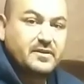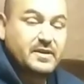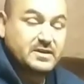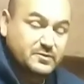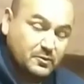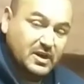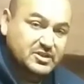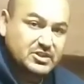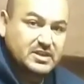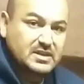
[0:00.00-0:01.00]
Thanks for
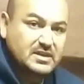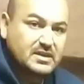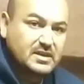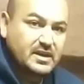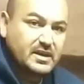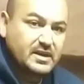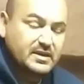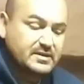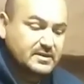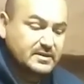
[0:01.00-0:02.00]
watching,
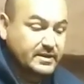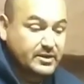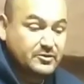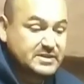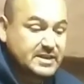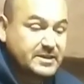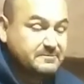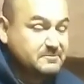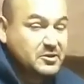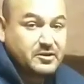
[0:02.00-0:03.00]
and like I always
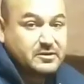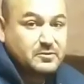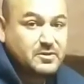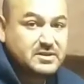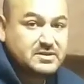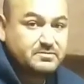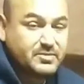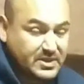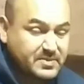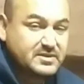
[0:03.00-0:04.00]
say, go out in the woods,
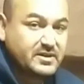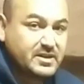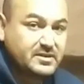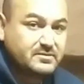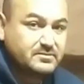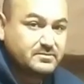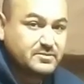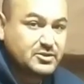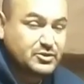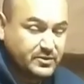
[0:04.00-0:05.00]
put up a target,
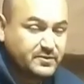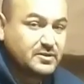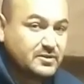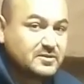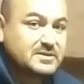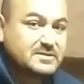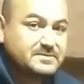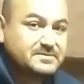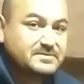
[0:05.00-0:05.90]
shoot them full of holes.